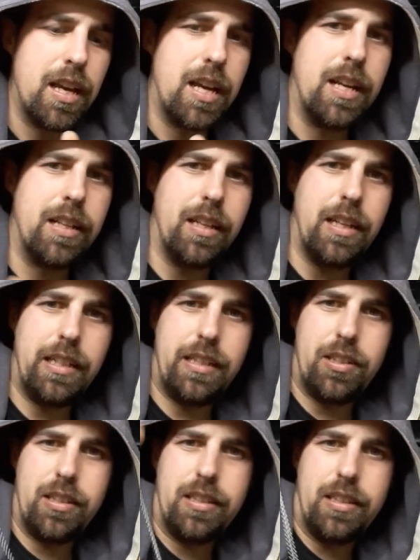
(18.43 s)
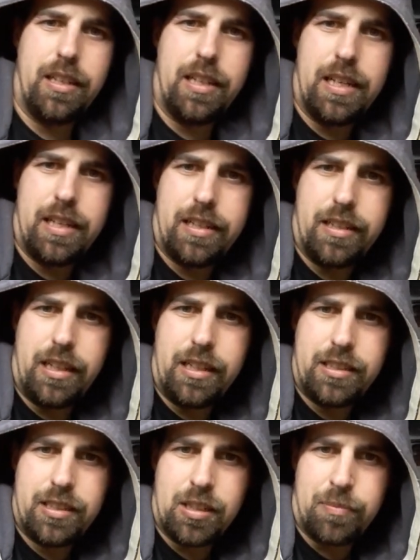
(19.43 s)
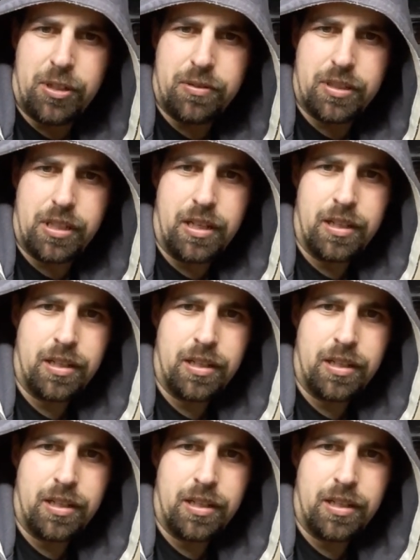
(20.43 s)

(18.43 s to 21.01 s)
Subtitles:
and that is about